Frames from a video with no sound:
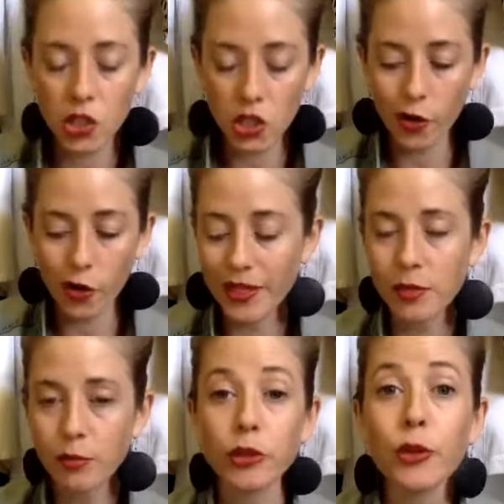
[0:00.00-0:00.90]
ginormous
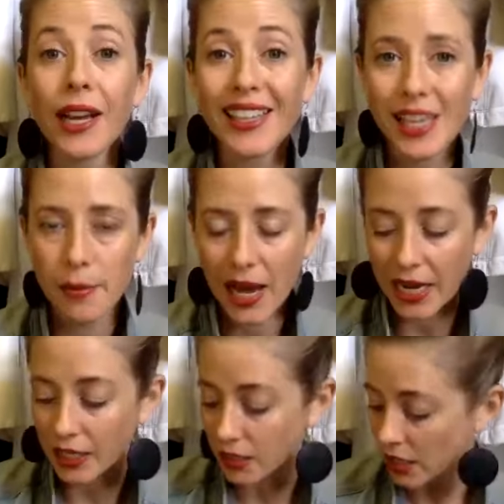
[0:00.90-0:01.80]
blue IKEA
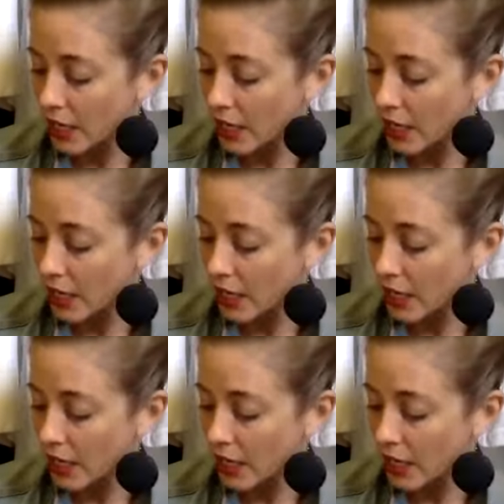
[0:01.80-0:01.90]
bags.